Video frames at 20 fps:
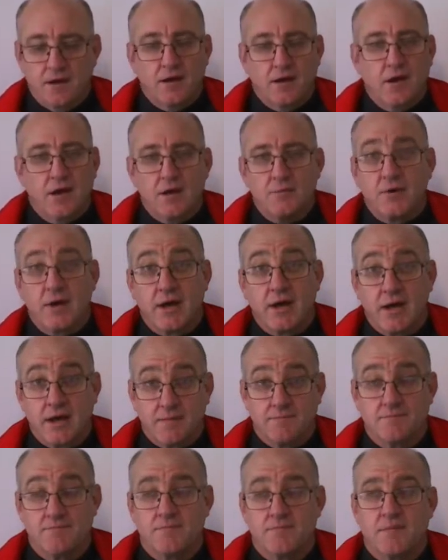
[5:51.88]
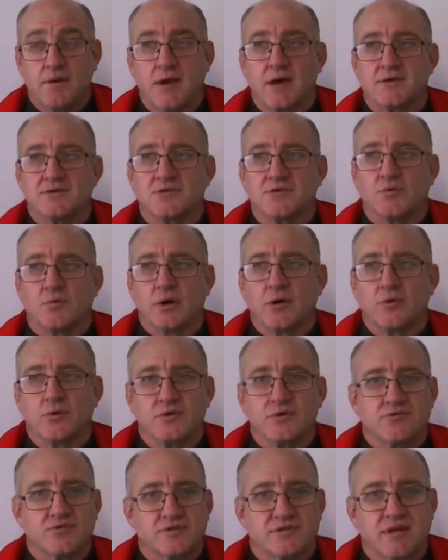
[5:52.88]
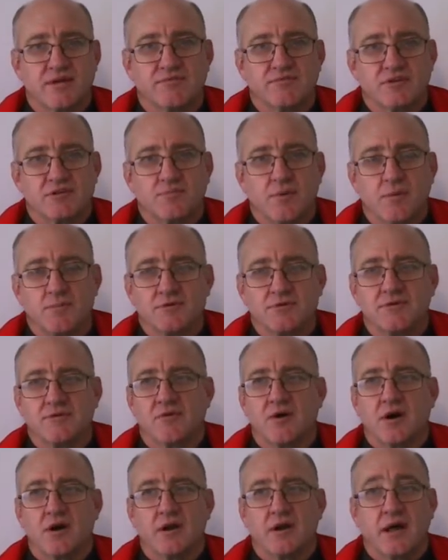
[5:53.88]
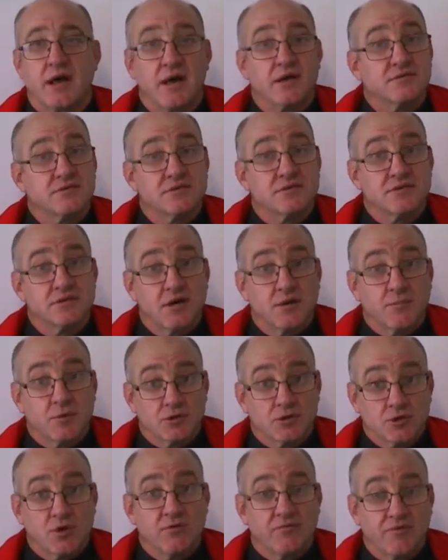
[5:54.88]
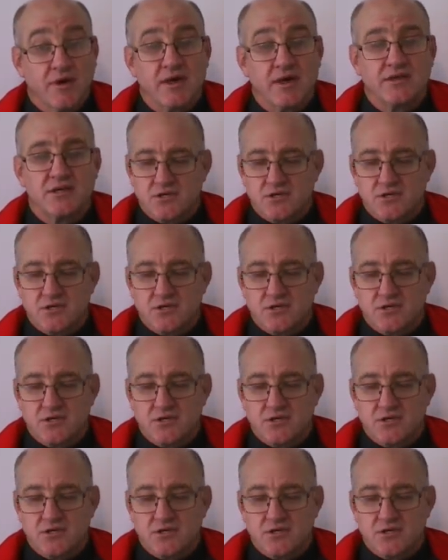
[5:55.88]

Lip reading: Abraham, as the one who has received this promise of God, has a mature faith.